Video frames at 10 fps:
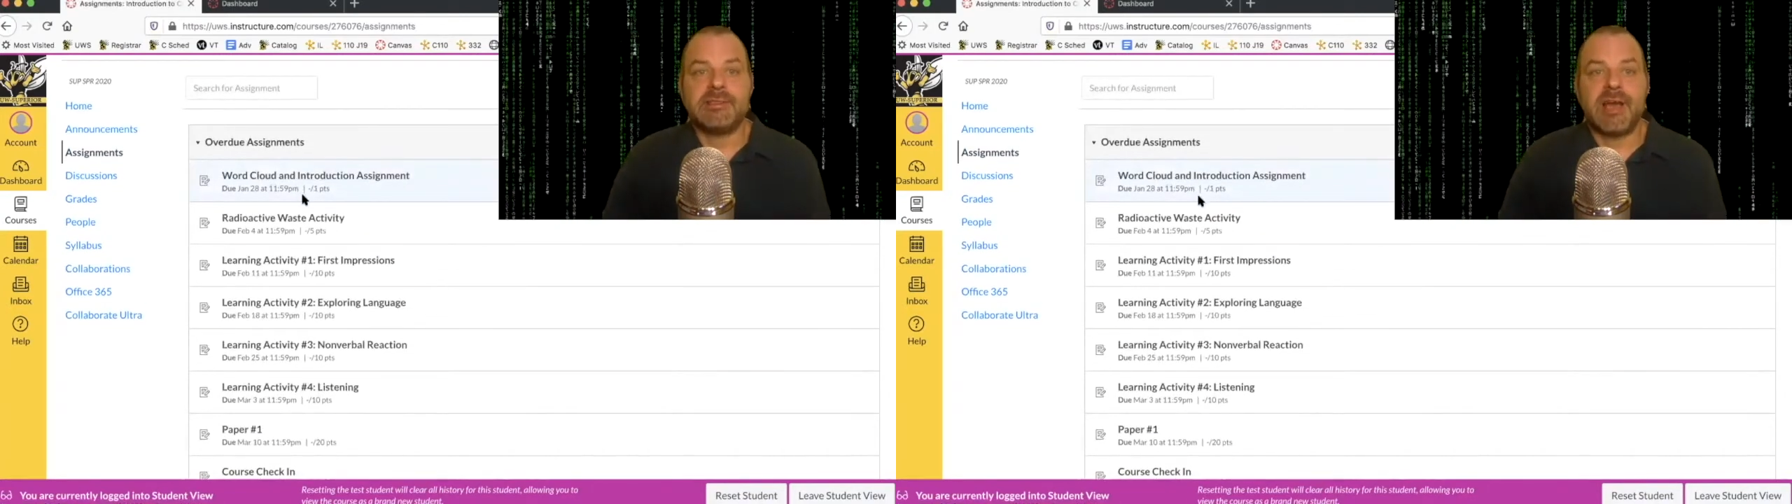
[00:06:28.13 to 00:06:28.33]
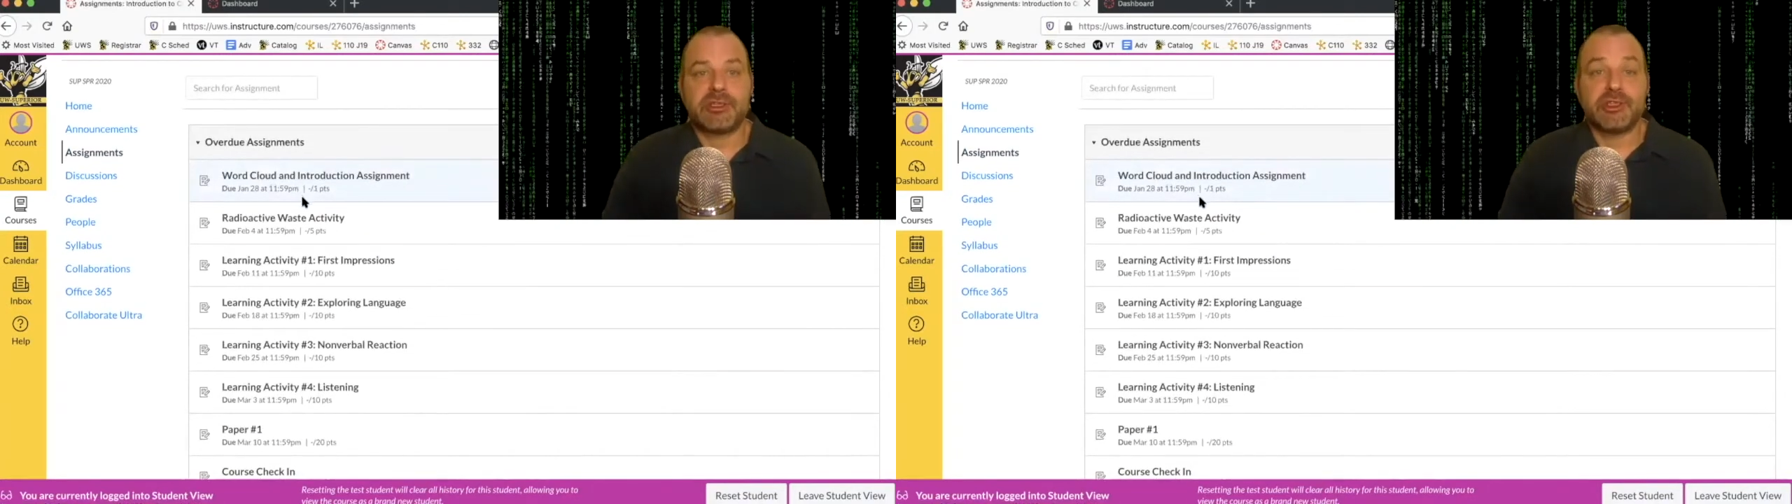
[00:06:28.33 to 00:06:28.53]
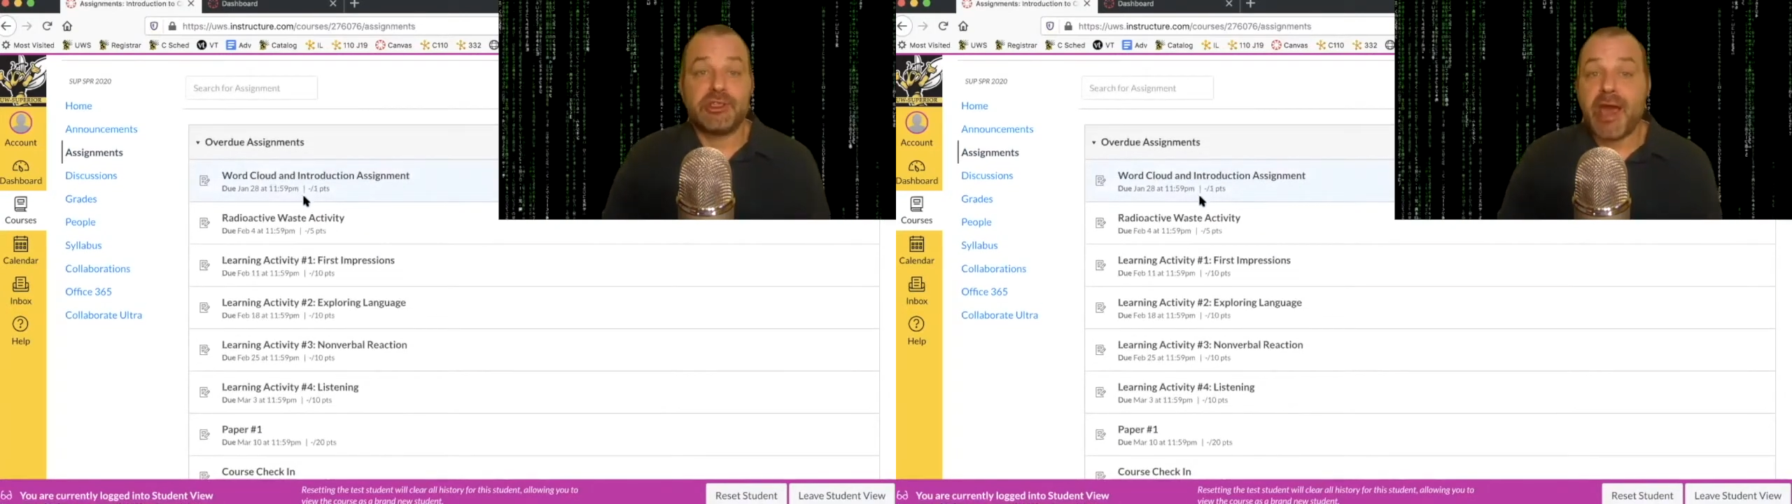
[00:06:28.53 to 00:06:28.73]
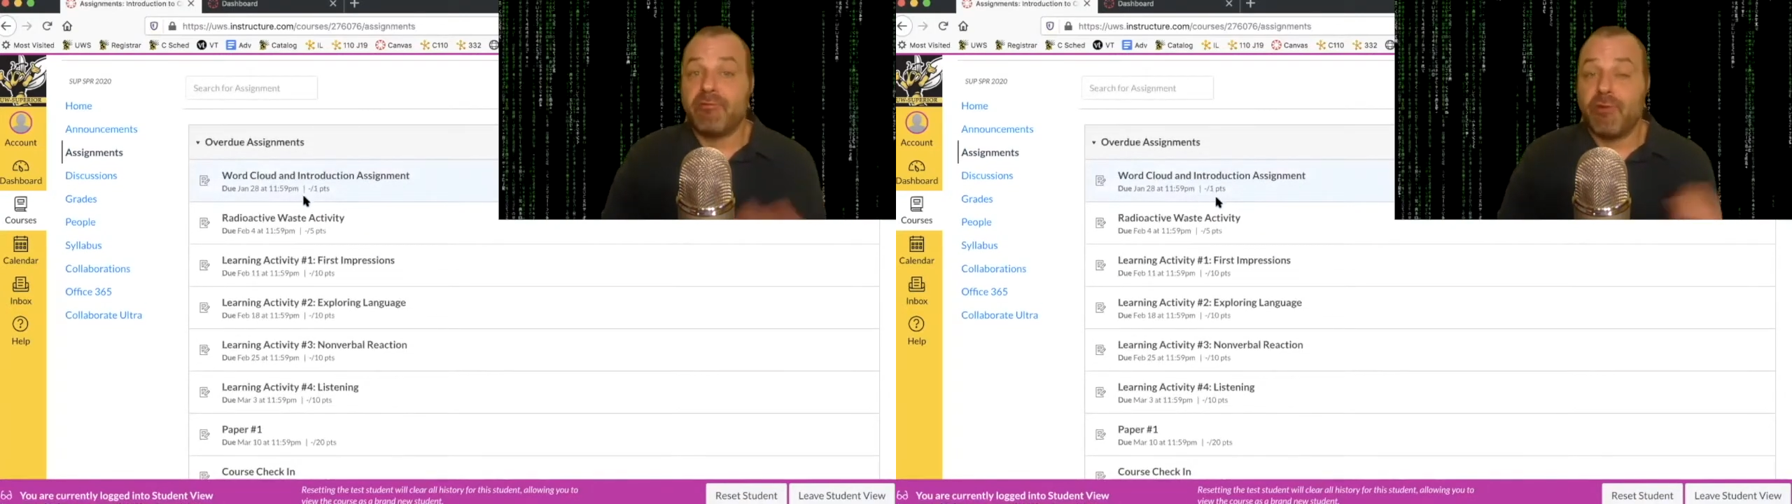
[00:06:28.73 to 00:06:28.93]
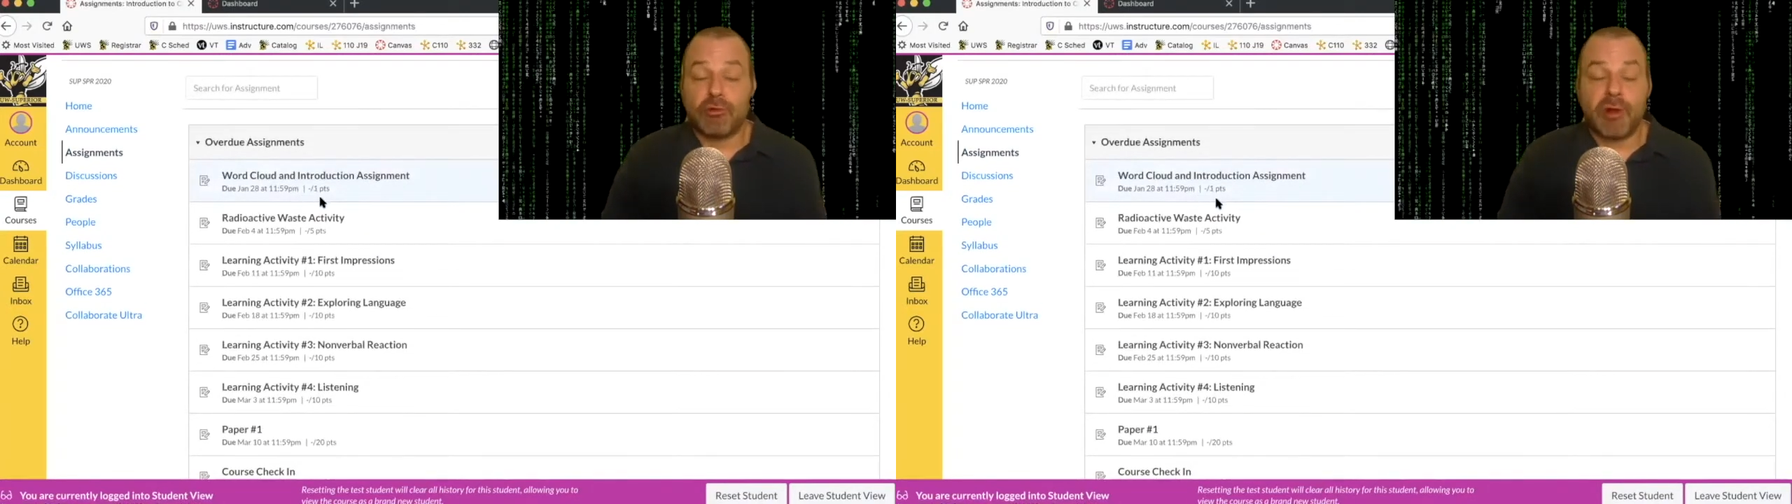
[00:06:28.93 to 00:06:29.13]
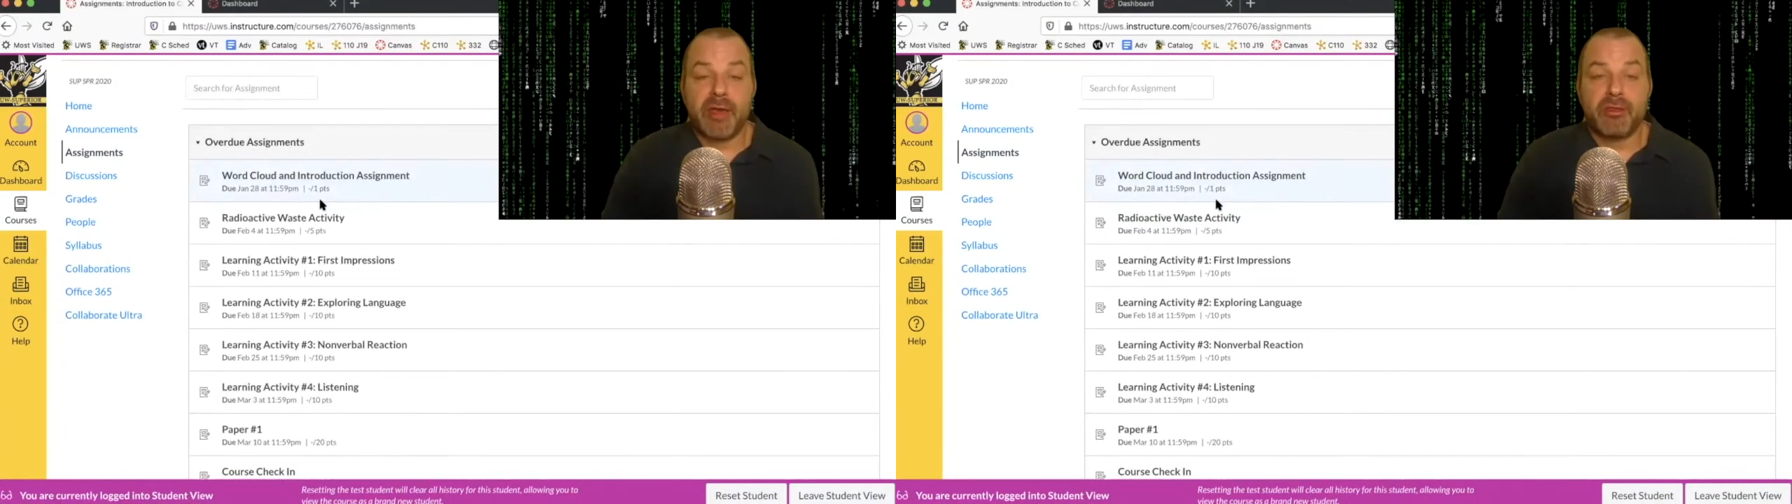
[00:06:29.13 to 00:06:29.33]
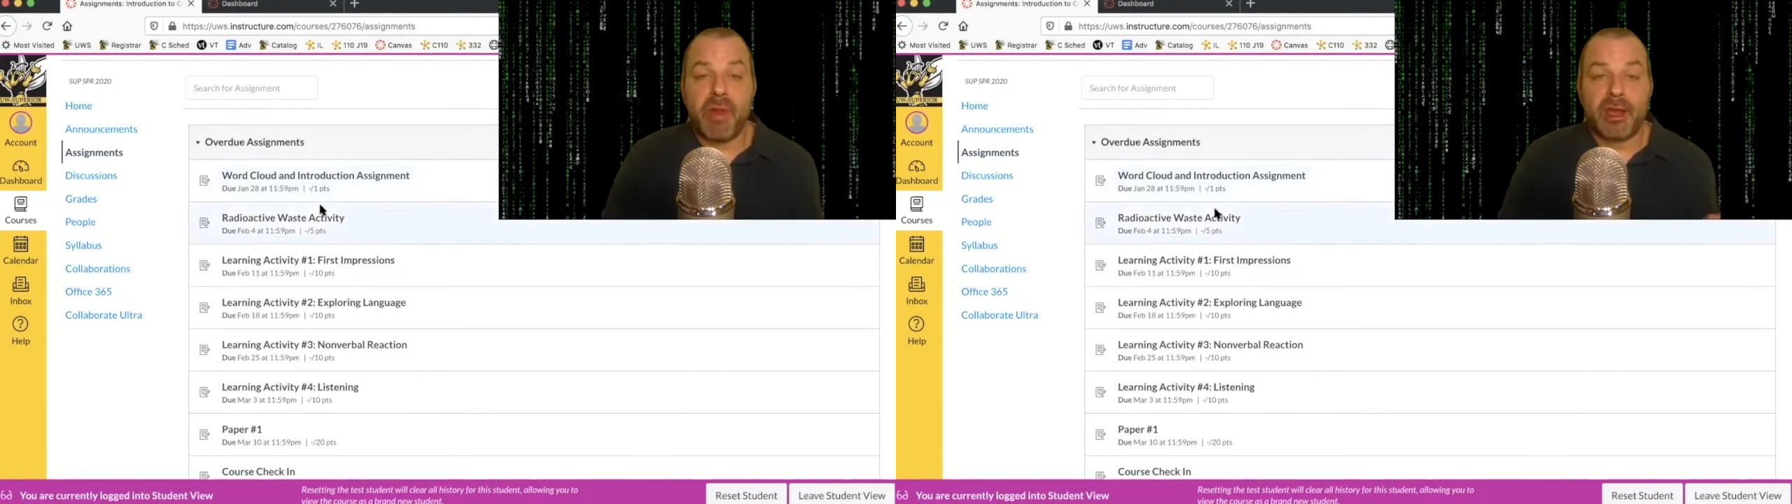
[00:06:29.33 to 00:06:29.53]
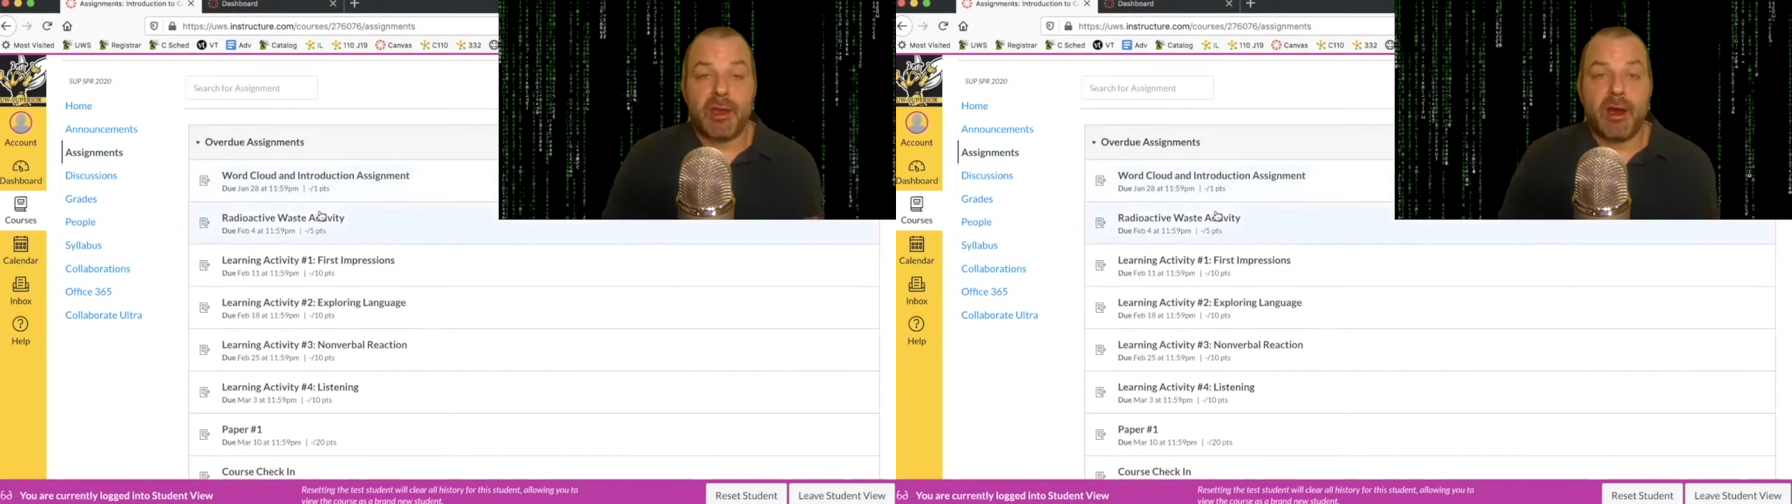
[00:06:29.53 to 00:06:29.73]
Dr. Chad Volrath,
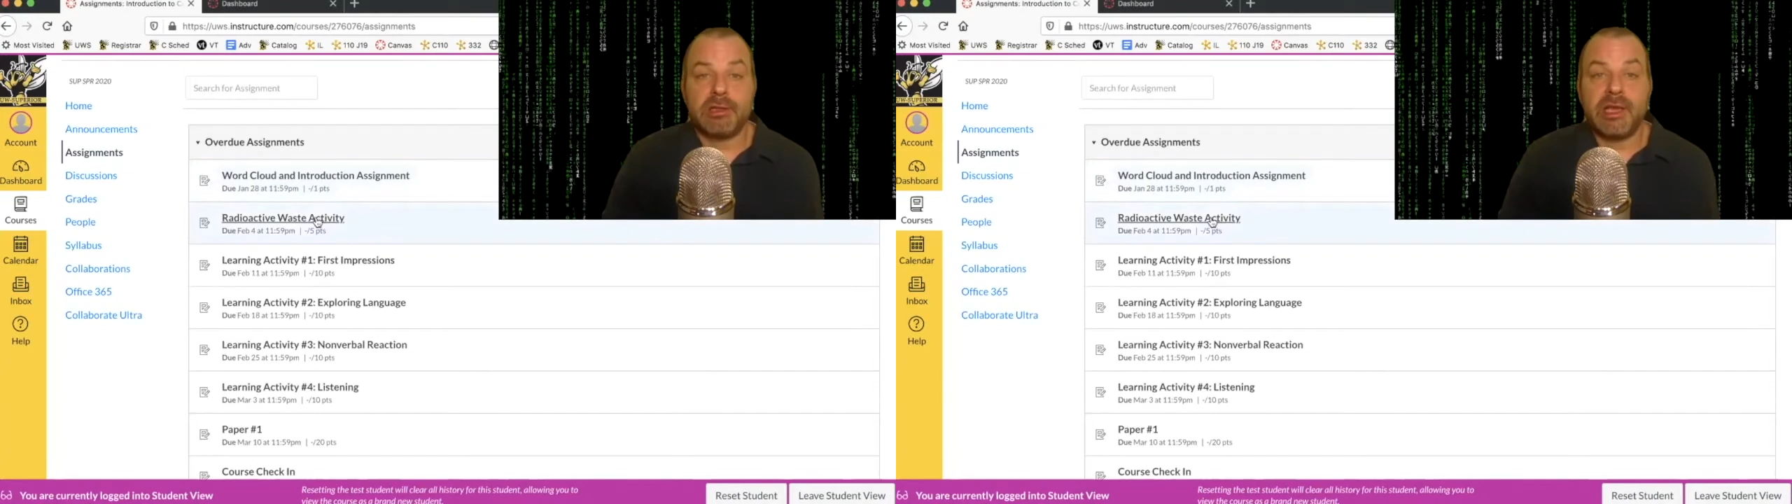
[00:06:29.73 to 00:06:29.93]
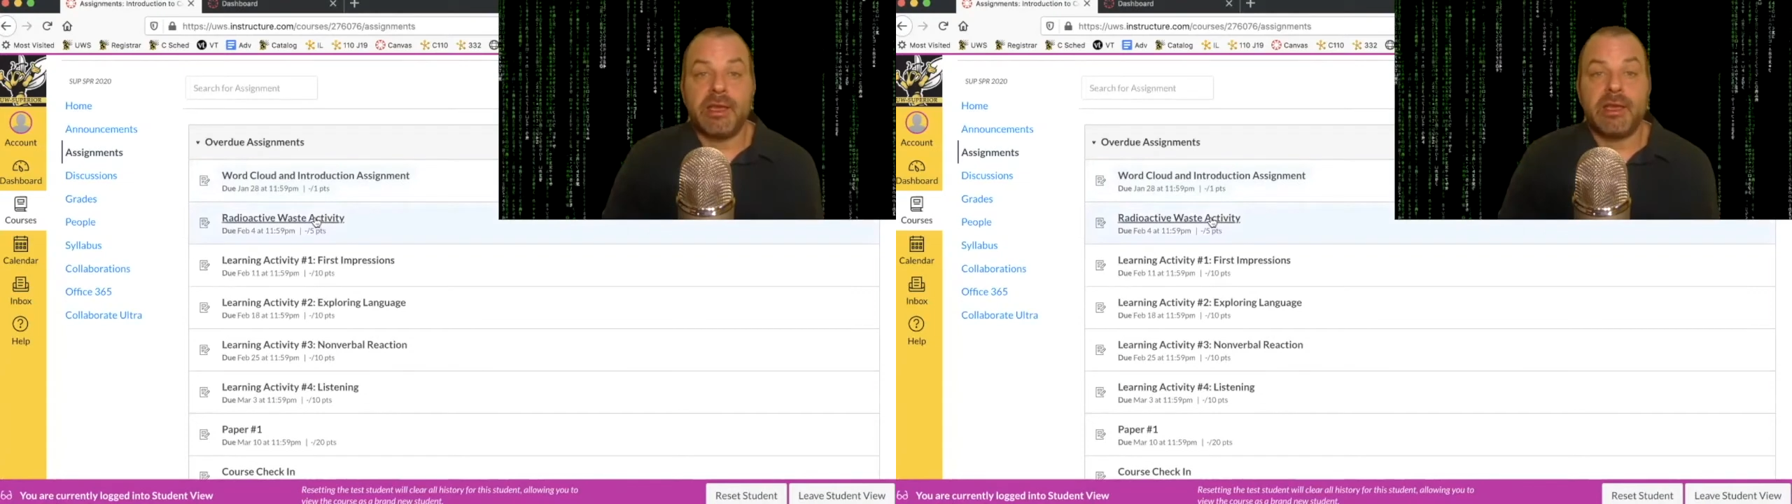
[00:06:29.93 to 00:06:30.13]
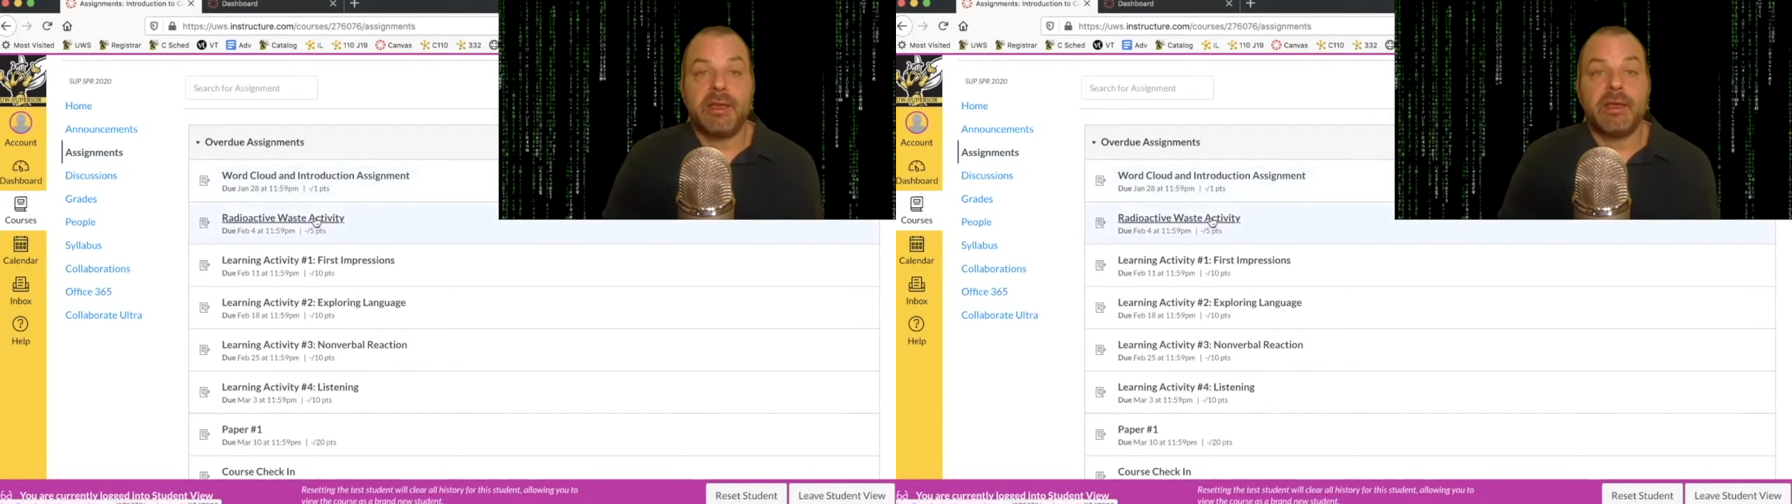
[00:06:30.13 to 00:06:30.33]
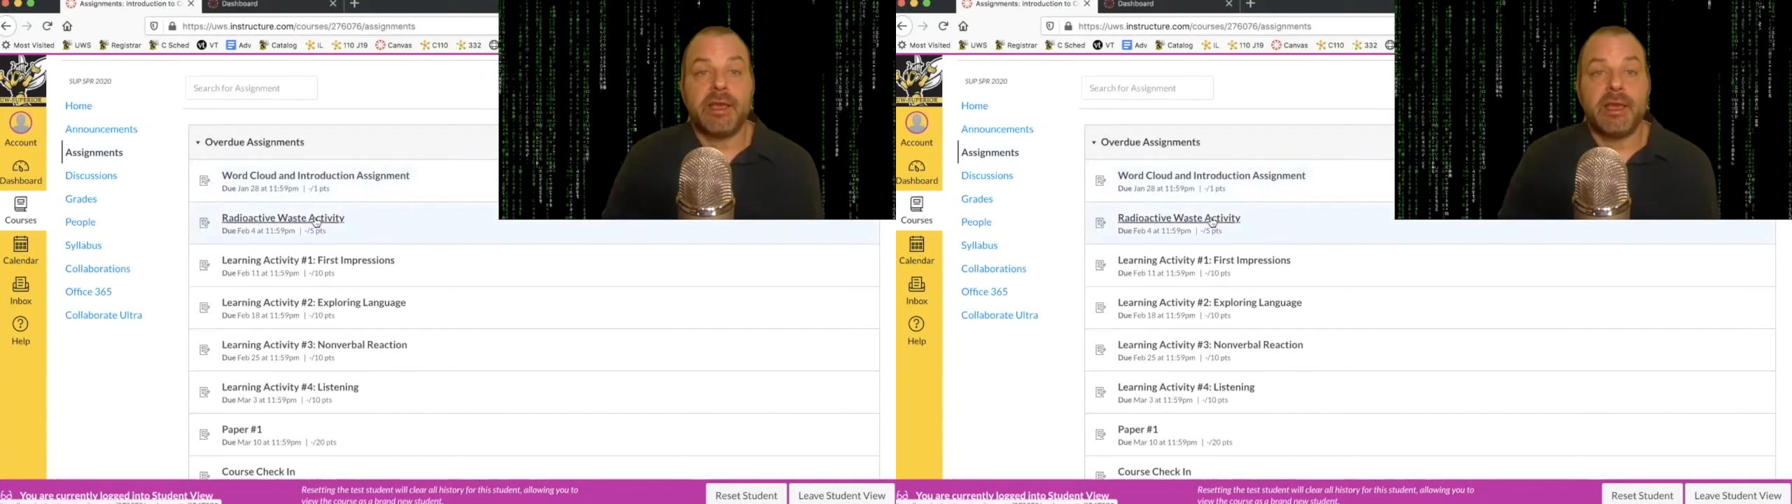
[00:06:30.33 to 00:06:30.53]
my colleague,